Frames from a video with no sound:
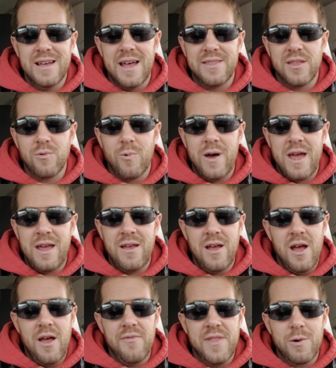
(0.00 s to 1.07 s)
that the way
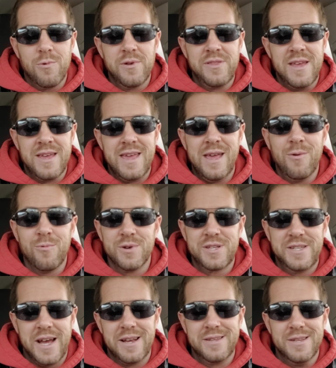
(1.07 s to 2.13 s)
they were thinking was
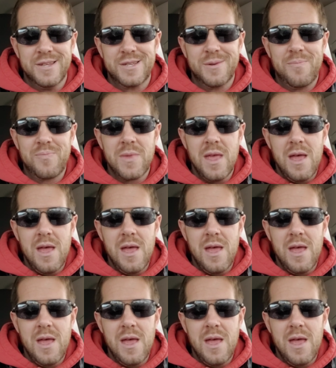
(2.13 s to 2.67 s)
sexist.